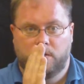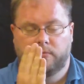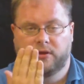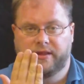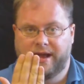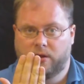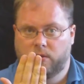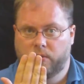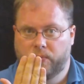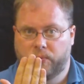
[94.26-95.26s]
breathe
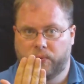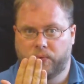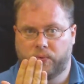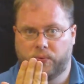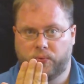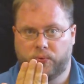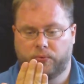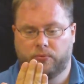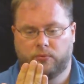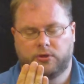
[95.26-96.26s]
out.
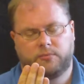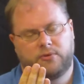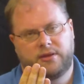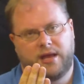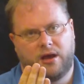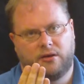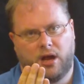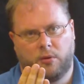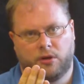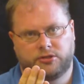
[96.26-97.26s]
When you breathe out,
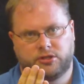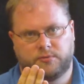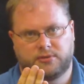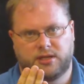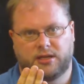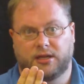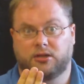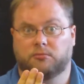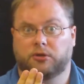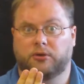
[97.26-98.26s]
I want you to pretend like
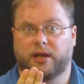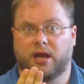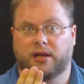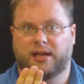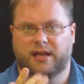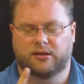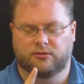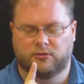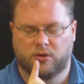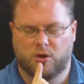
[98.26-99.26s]
you're blowing out a
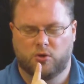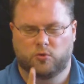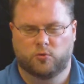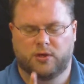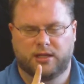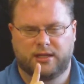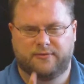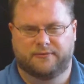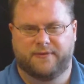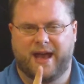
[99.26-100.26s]
candle. Really
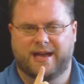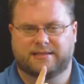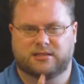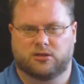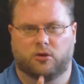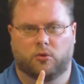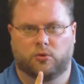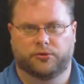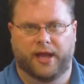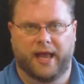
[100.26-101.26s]
fast,
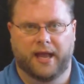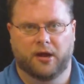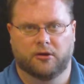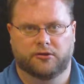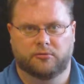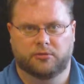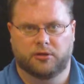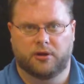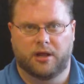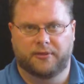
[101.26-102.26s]
cold air to
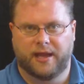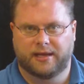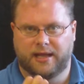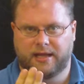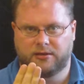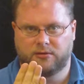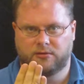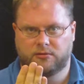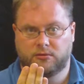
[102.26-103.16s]
blow out that candle.